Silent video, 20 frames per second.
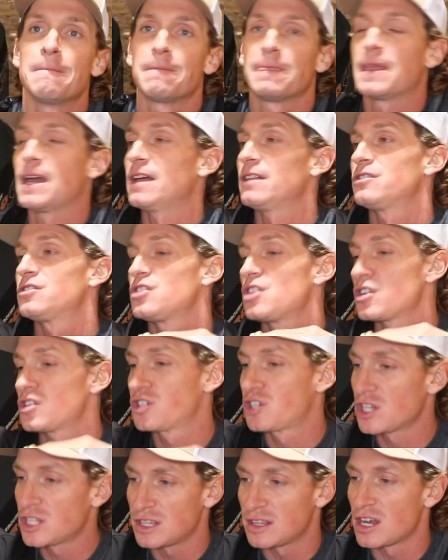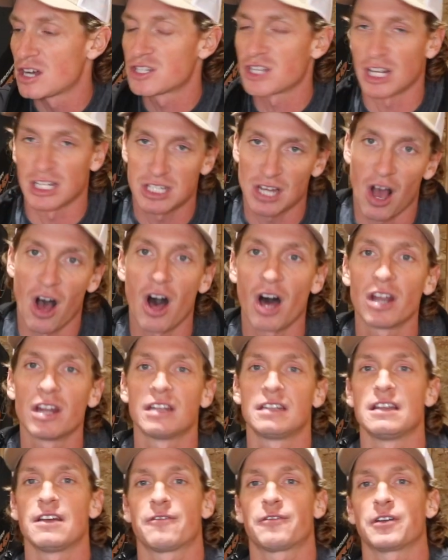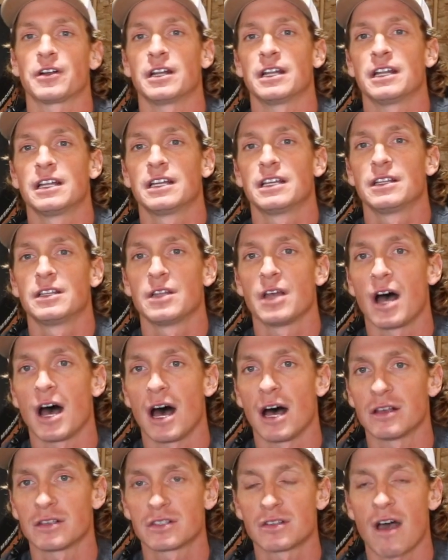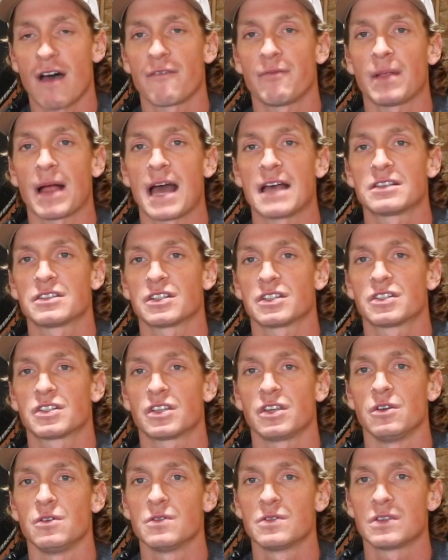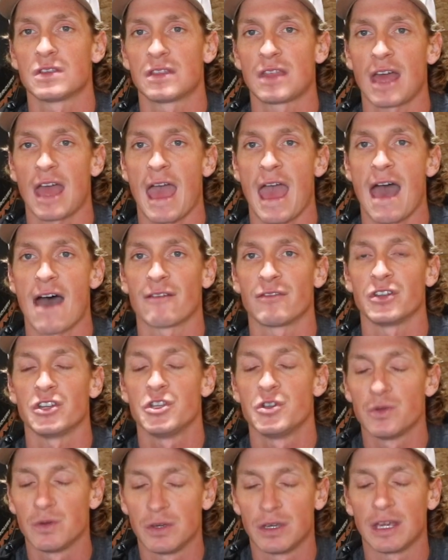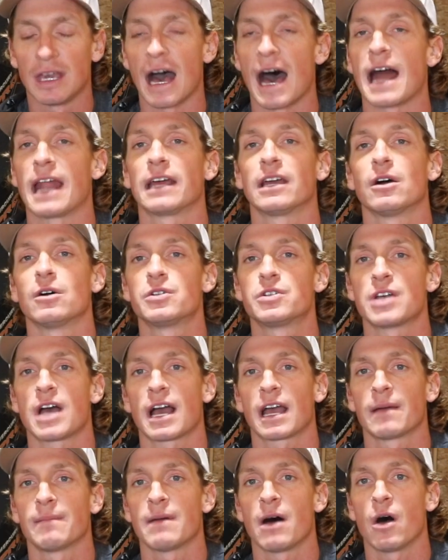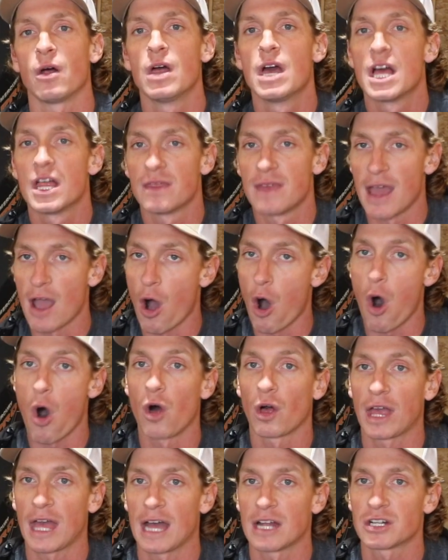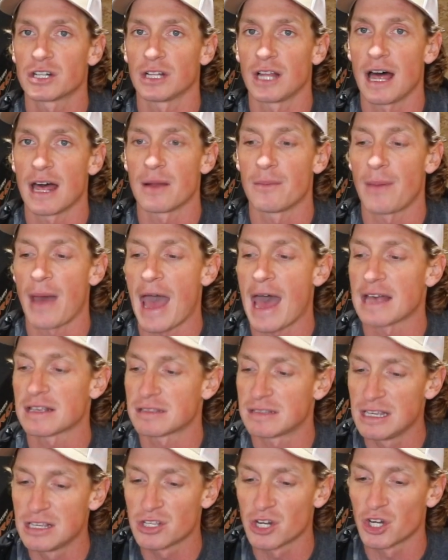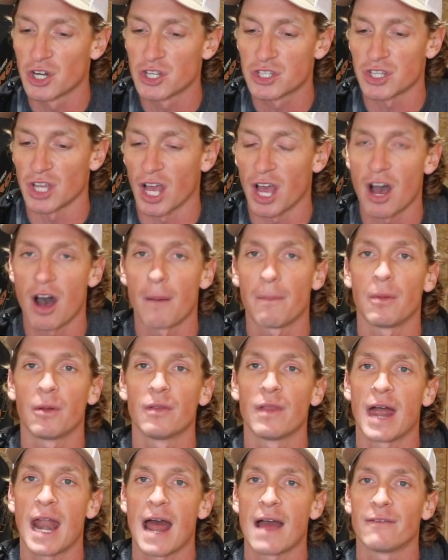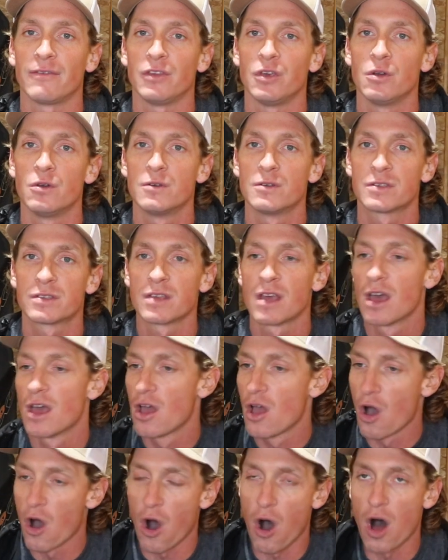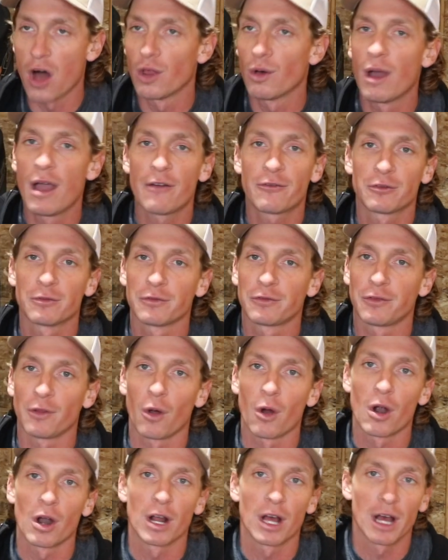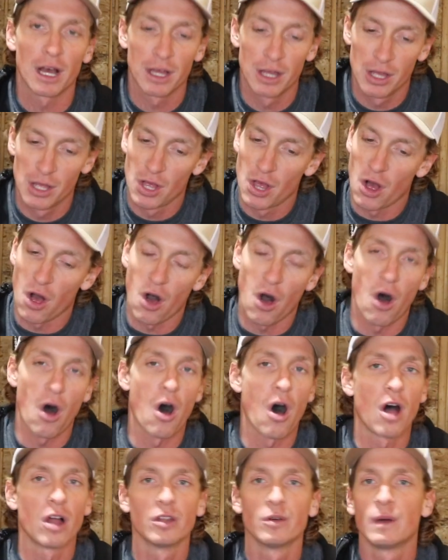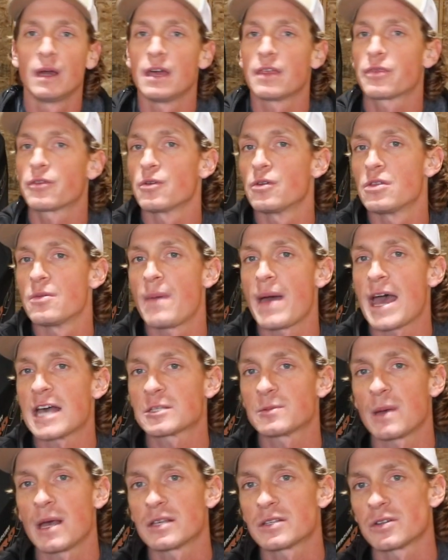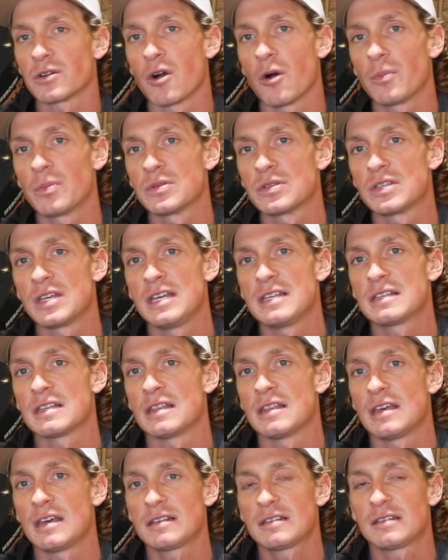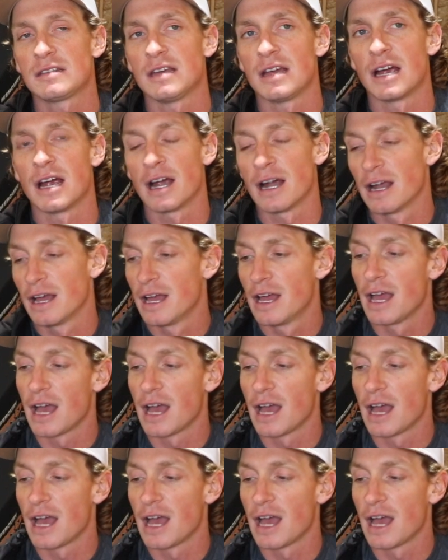There's a ton of different soft plastic SKUs that they have, and you gotta go check them out. They all catch a lot of bass. These are just a couple that I've used all the way from Florida all the way through the Bassmaster Open season this year.